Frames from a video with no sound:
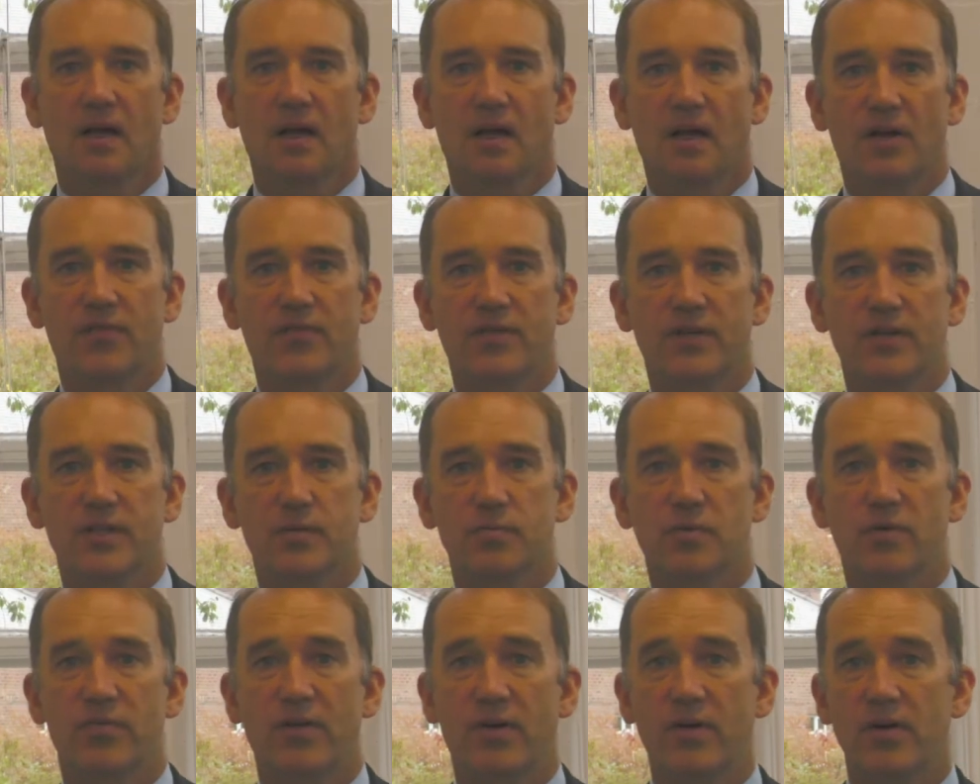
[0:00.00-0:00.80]
I feel that
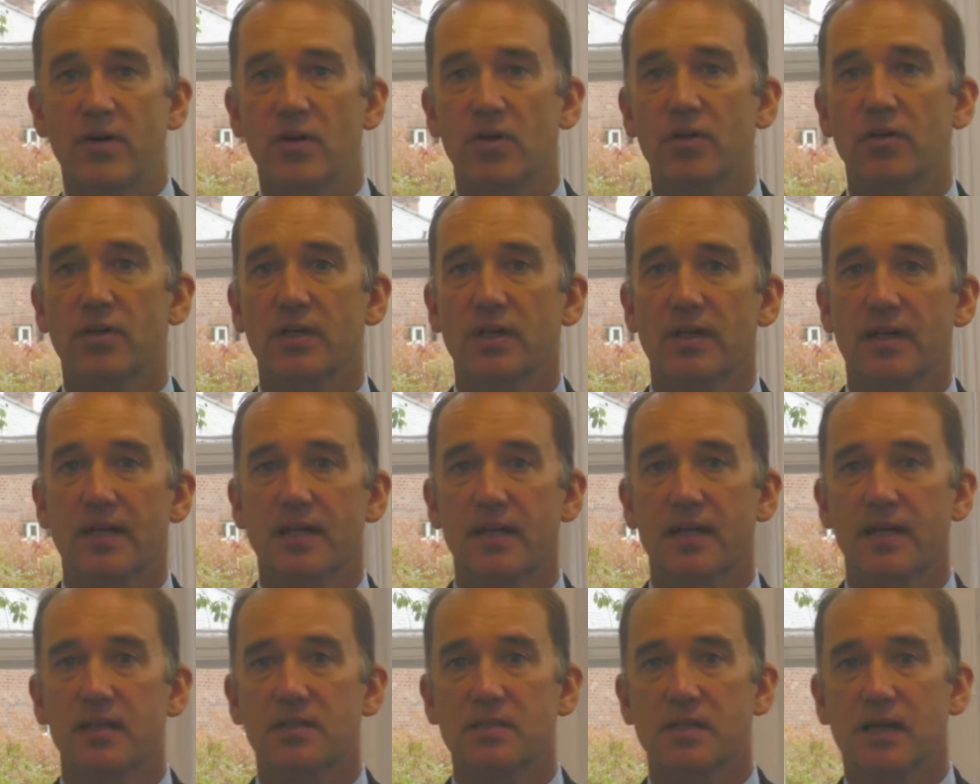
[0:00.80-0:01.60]
we're very lucky
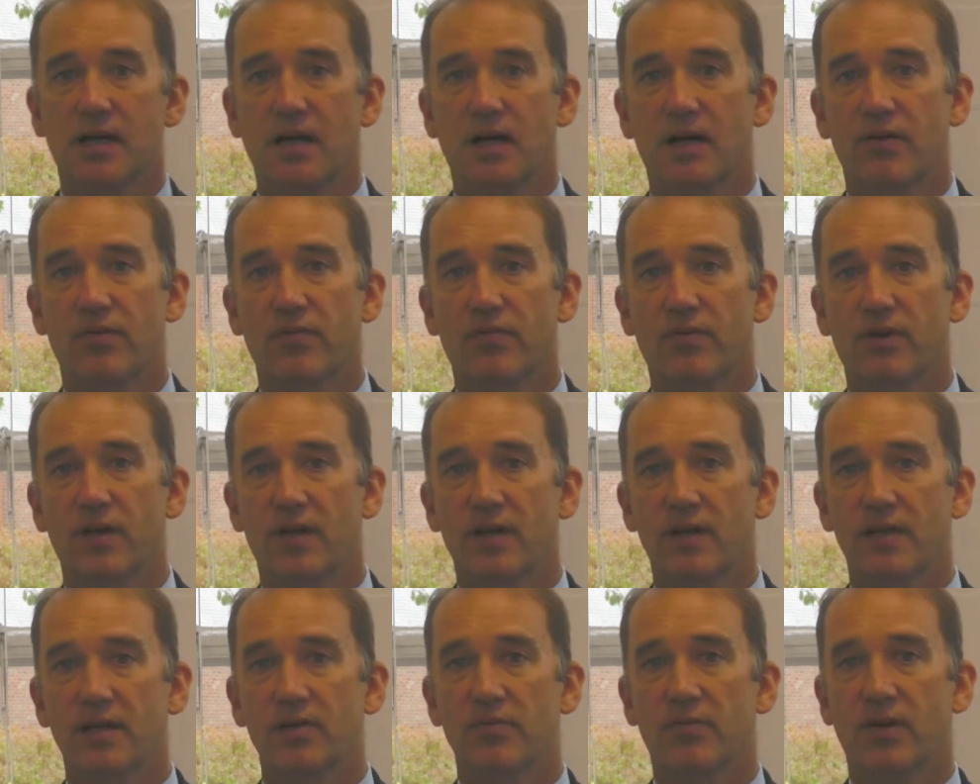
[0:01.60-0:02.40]
here to have
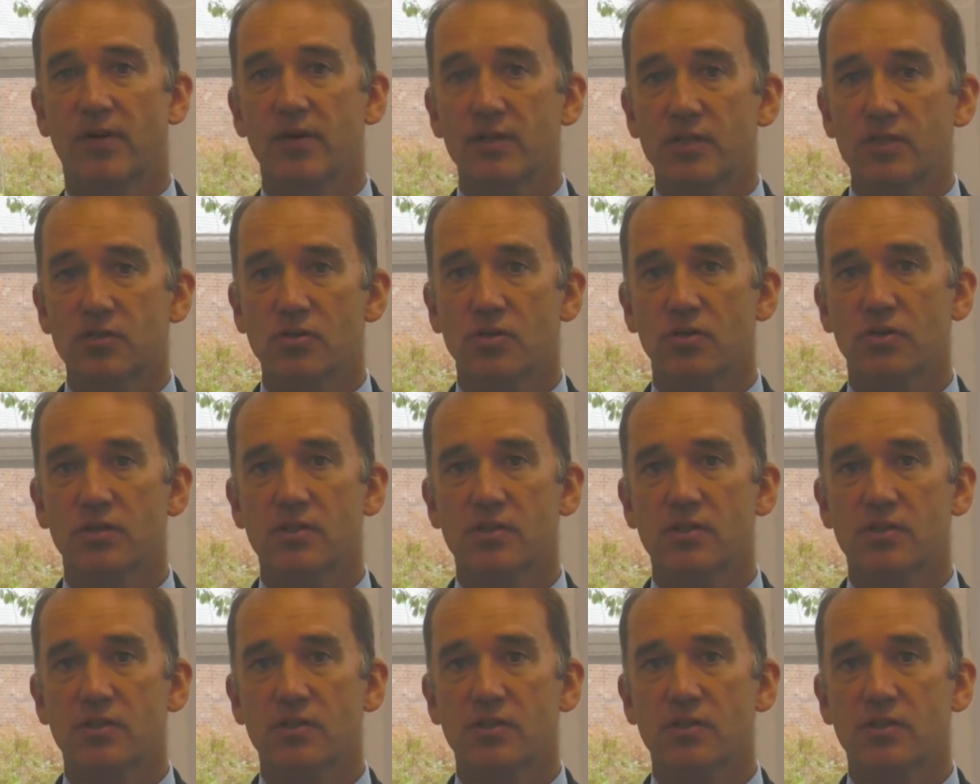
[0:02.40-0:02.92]
a very strong